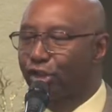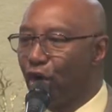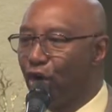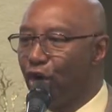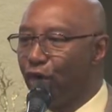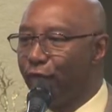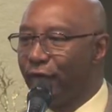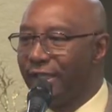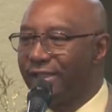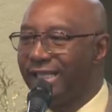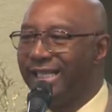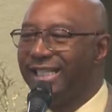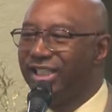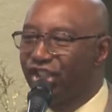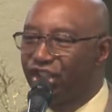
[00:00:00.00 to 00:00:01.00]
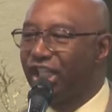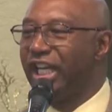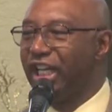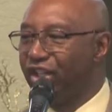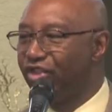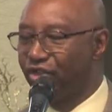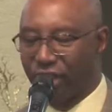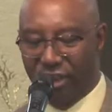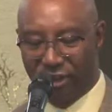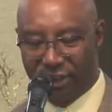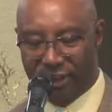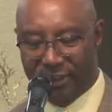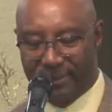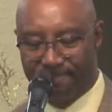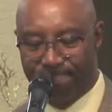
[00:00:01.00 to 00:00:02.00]
servant
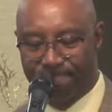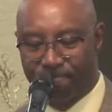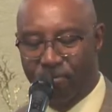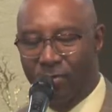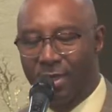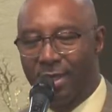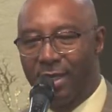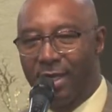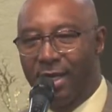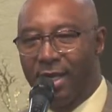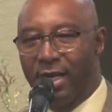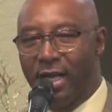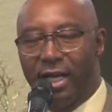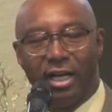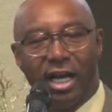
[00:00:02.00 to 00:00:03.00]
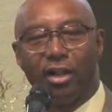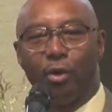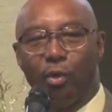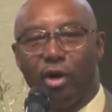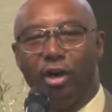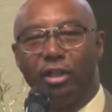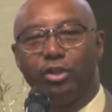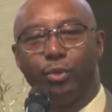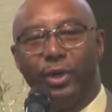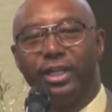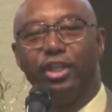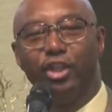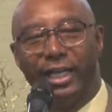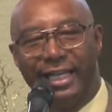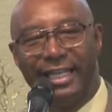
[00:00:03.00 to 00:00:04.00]
Jesus. In other words,
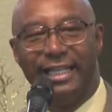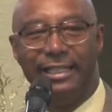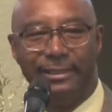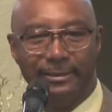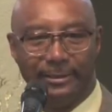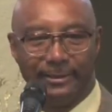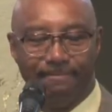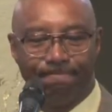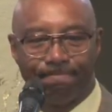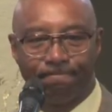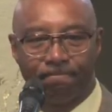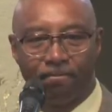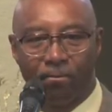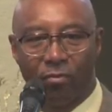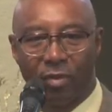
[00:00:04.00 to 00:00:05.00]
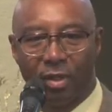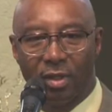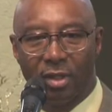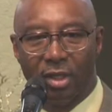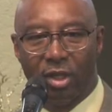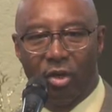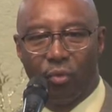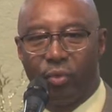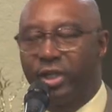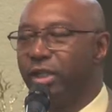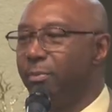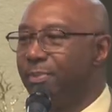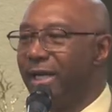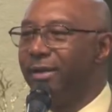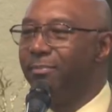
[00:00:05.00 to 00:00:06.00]
when you're healed, when
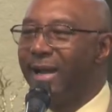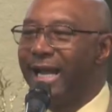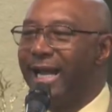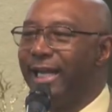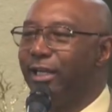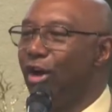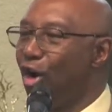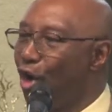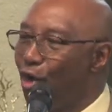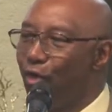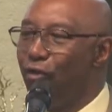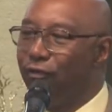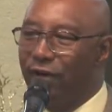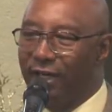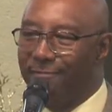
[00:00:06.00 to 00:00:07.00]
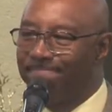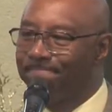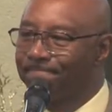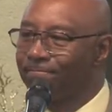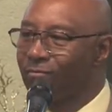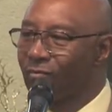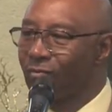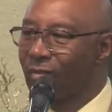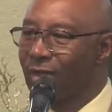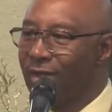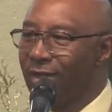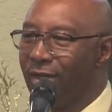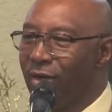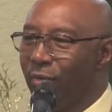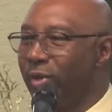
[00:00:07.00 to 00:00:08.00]
you've been made over,
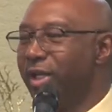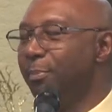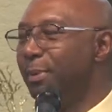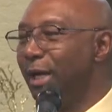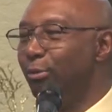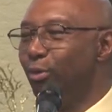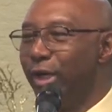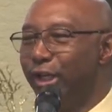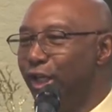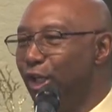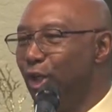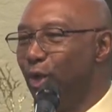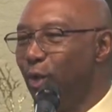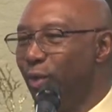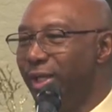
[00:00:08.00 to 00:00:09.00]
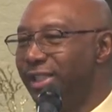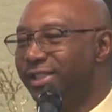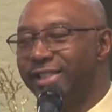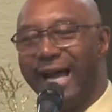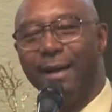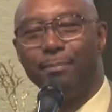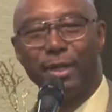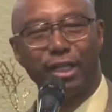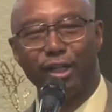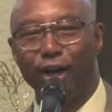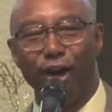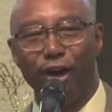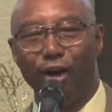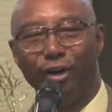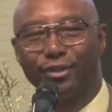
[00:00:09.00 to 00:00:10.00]
when you've been renewed, it's not
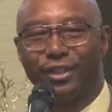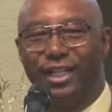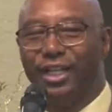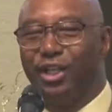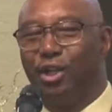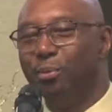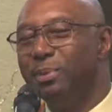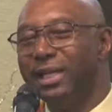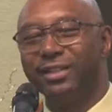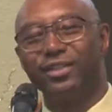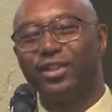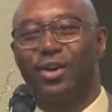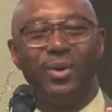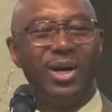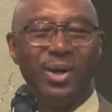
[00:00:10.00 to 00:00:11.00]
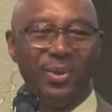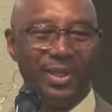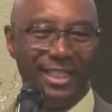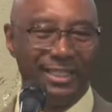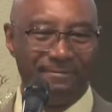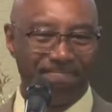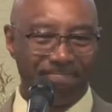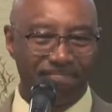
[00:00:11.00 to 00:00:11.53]
because you've been so holy.